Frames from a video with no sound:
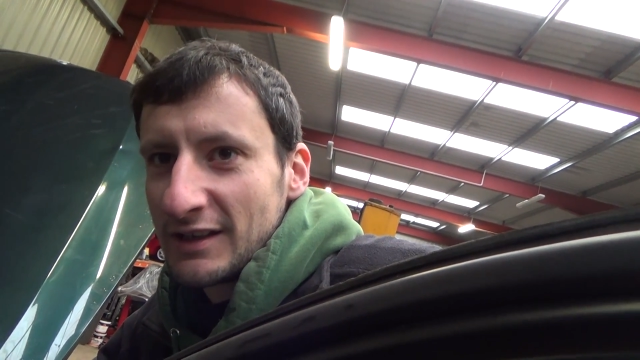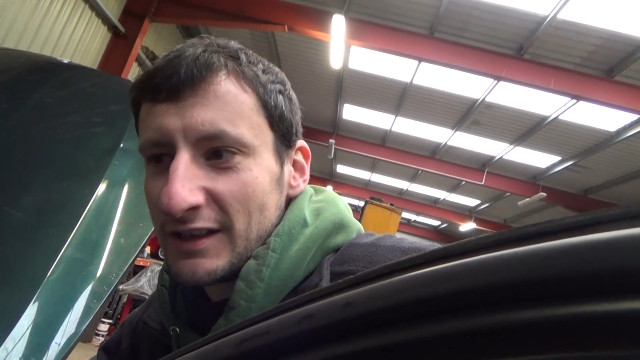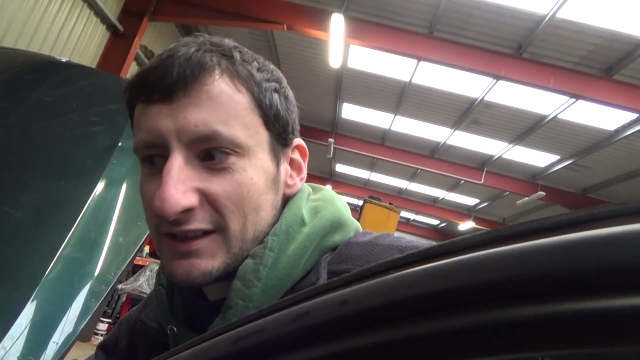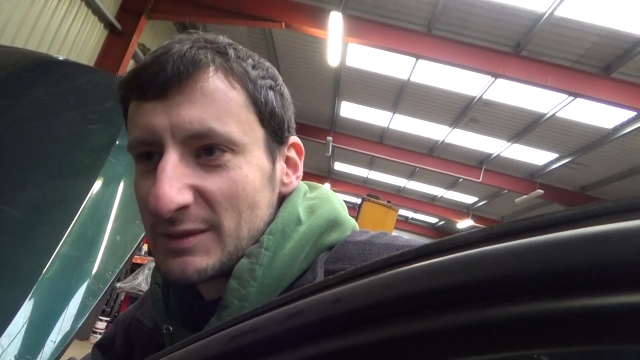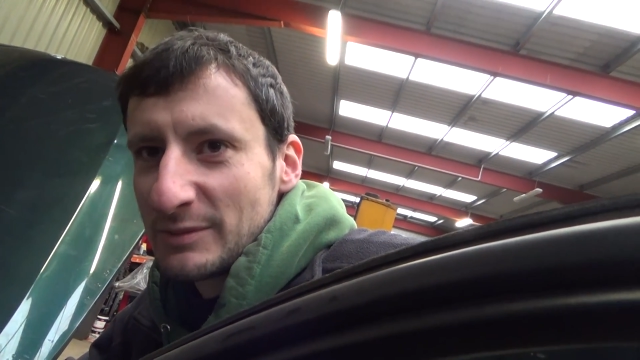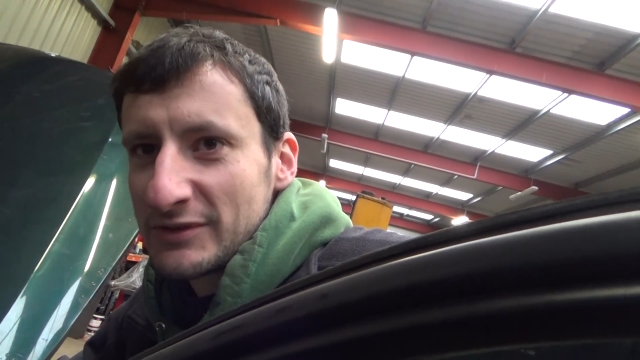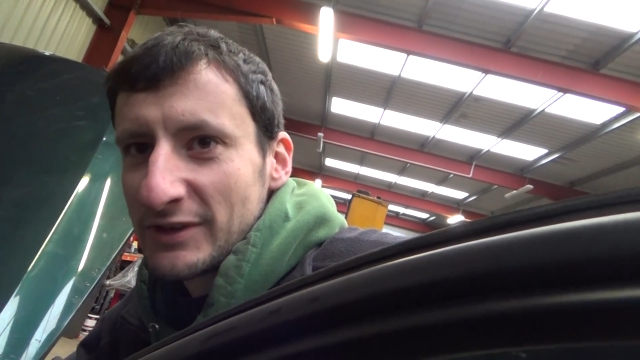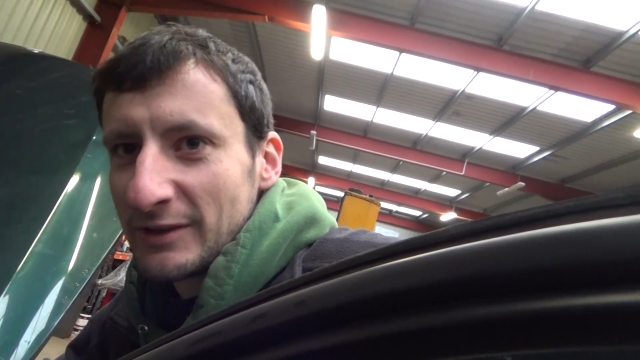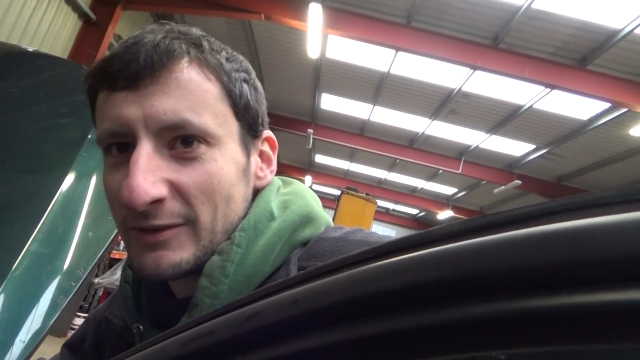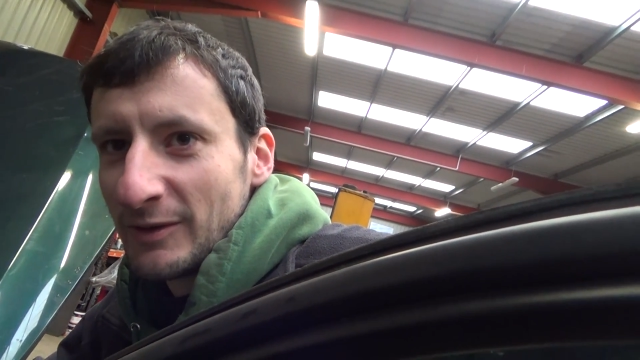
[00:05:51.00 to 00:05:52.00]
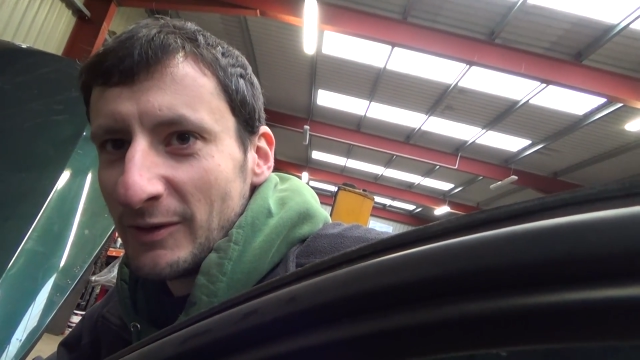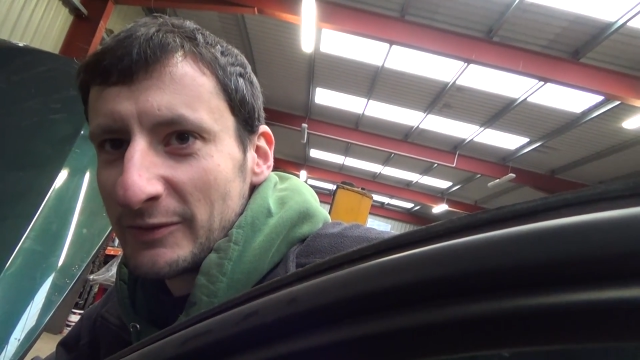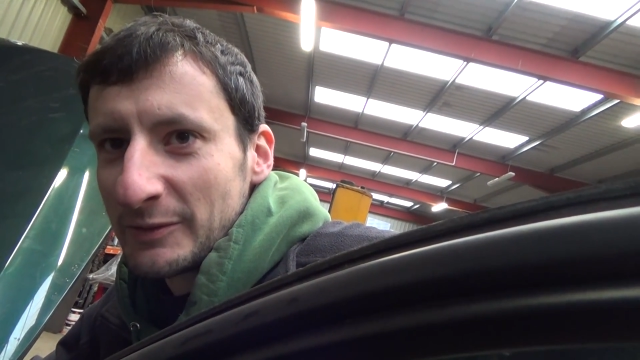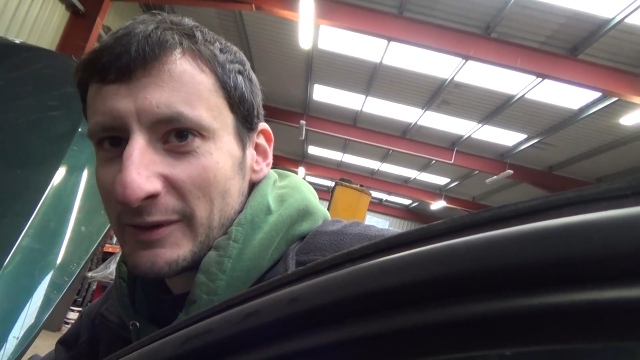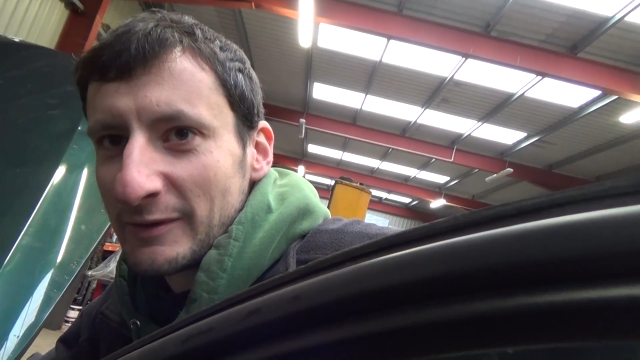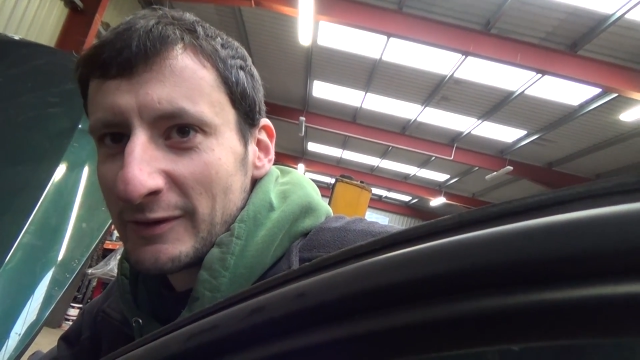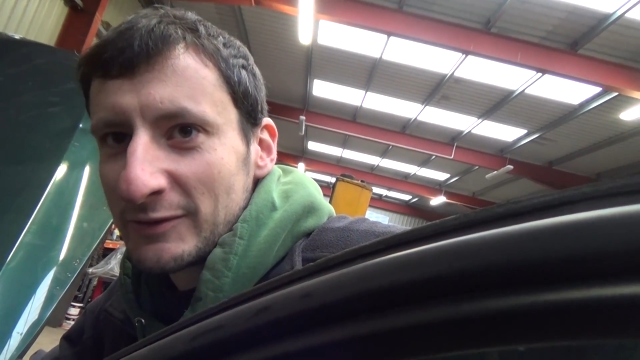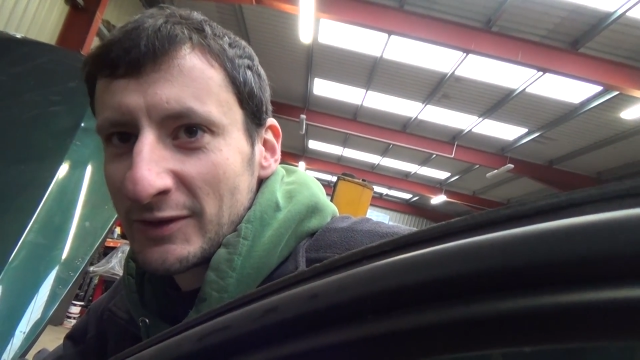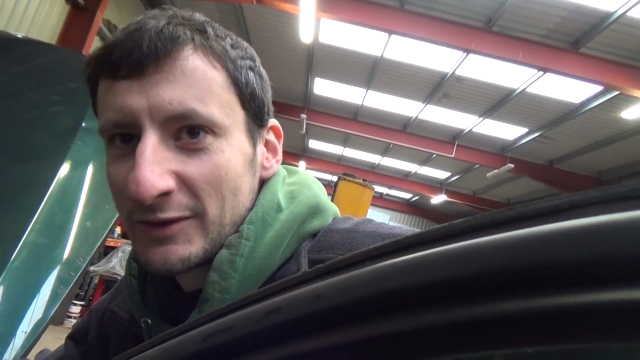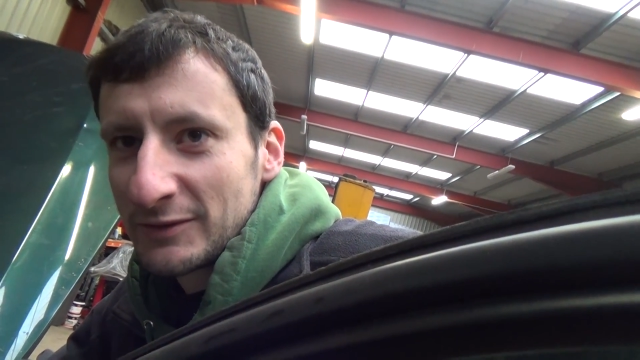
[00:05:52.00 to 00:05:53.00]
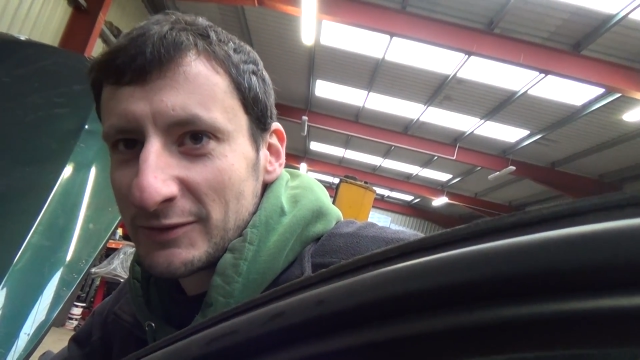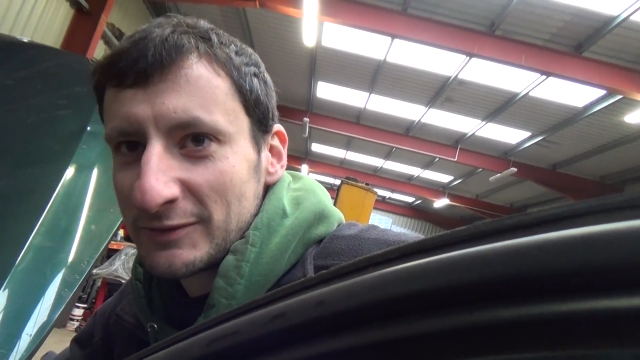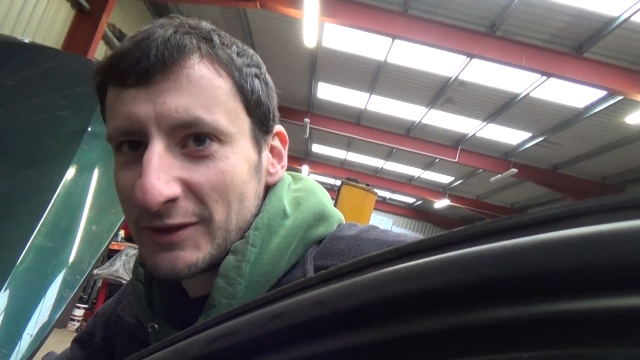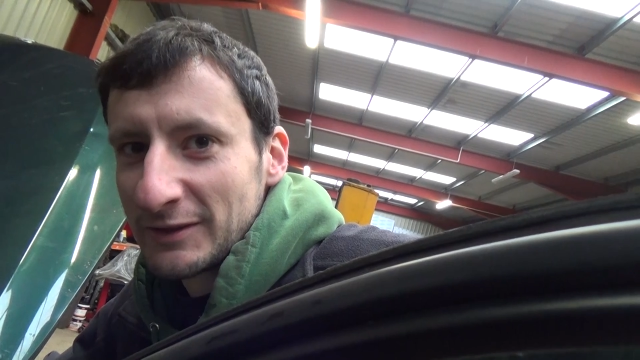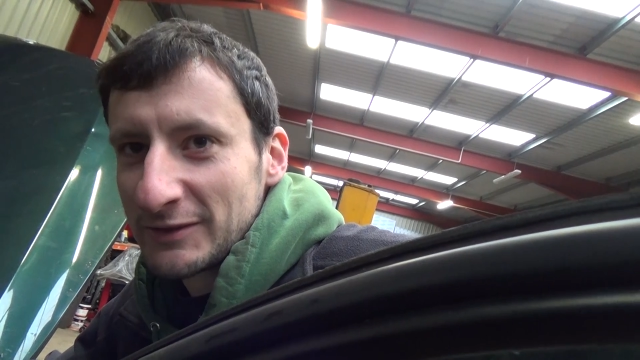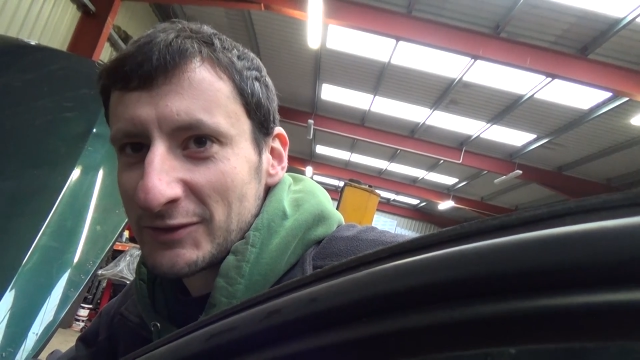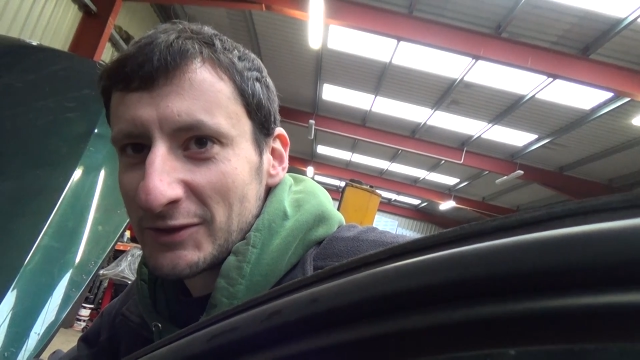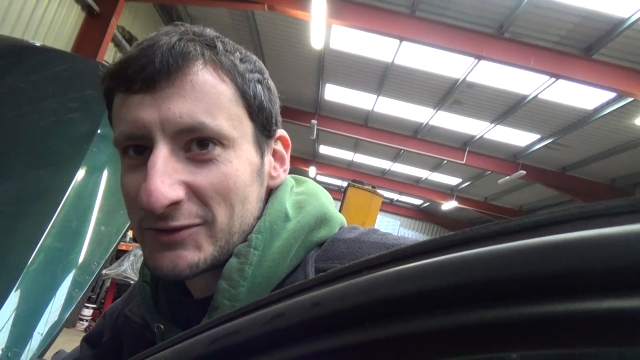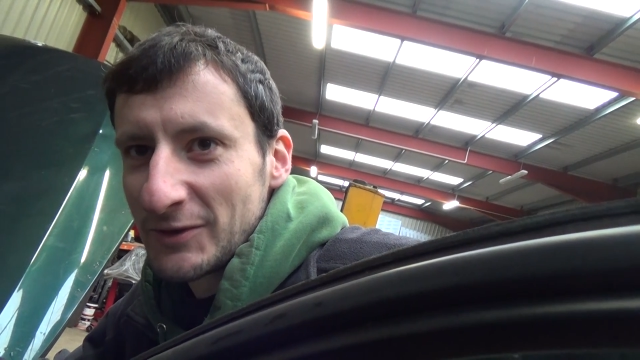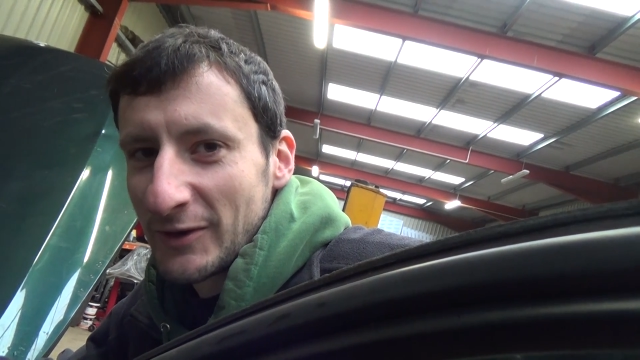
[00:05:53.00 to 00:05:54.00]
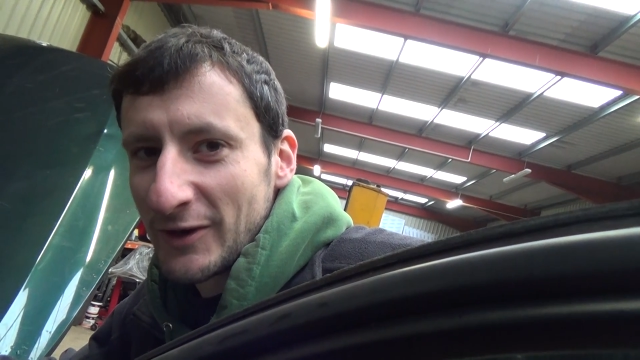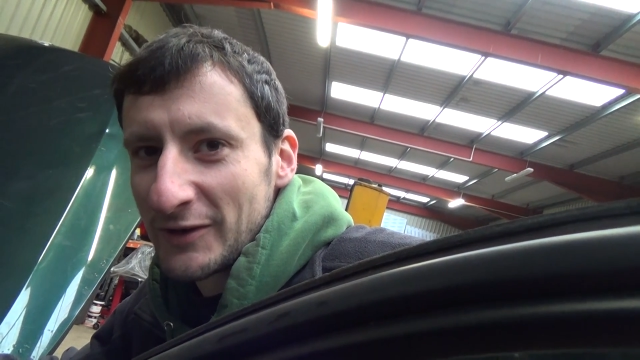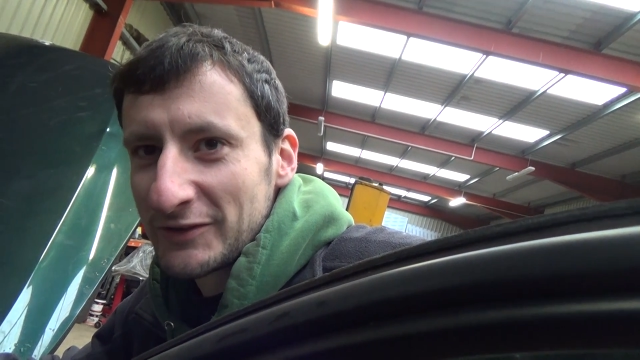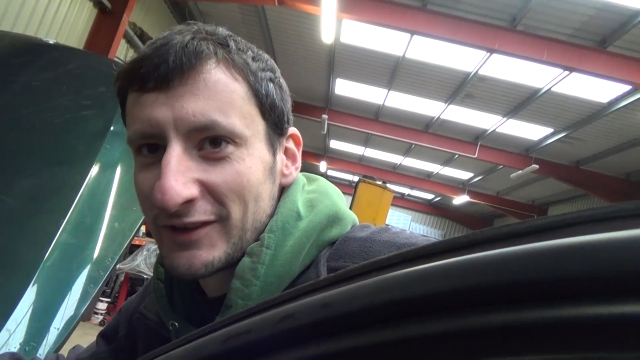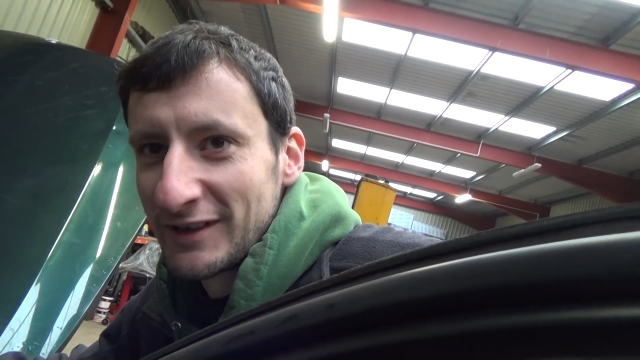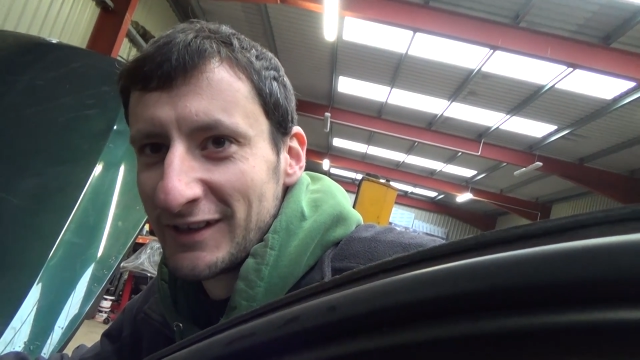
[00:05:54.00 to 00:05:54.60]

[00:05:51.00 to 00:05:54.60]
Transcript: 80% of the way around, so nearly as good as stock cars.